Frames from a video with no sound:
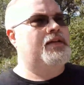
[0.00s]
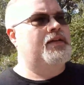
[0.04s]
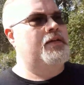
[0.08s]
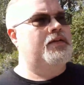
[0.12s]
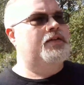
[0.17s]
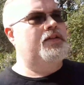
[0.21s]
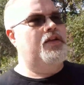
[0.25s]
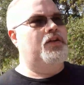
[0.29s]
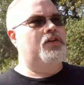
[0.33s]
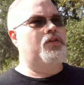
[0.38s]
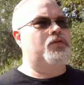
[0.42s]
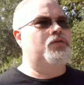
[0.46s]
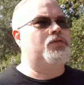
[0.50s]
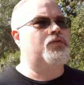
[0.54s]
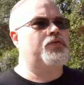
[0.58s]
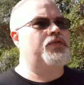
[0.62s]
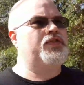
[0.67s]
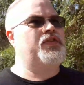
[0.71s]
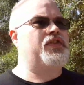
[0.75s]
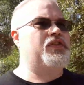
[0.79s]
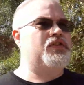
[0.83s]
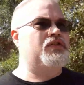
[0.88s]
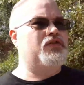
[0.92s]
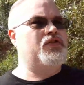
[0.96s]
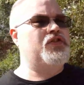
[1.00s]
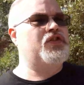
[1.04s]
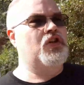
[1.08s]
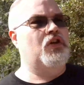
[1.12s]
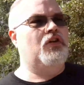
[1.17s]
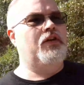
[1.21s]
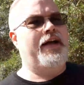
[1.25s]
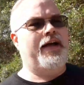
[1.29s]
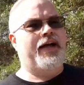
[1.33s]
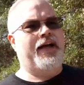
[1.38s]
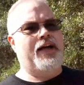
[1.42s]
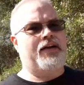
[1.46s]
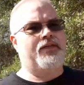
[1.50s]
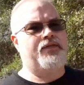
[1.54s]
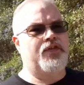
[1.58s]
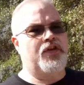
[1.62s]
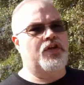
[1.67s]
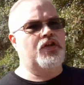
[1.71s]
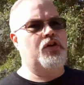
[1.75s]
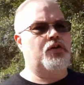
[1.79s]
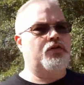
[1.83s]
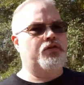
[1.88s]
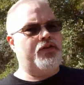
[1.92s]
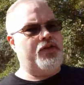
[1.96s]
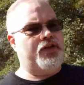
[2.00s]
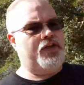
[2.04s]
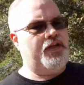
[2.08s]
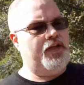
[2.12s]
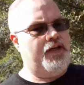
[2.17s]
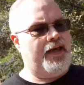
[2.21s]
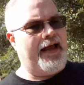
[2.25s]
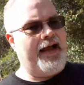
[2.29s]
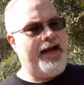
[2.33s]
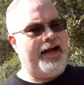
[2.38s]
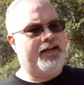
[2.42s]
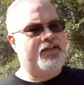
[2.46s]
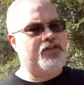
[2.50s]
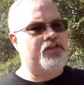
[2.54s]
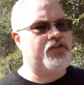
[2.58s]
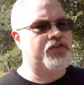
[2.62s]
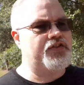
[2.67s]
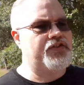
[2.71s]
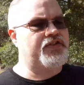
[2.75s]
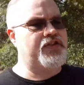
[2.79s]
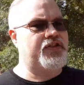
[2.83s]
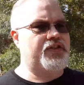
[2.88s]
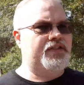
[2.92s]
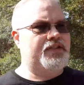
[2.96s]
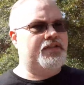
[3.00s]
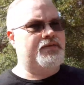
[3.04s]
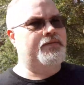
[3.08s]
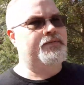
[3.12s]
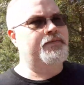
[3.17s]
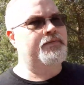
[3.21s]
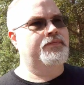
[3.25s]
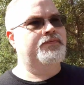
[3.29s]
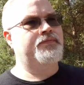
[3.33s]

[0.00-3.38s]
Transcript: You know, you still have, you know, the actors in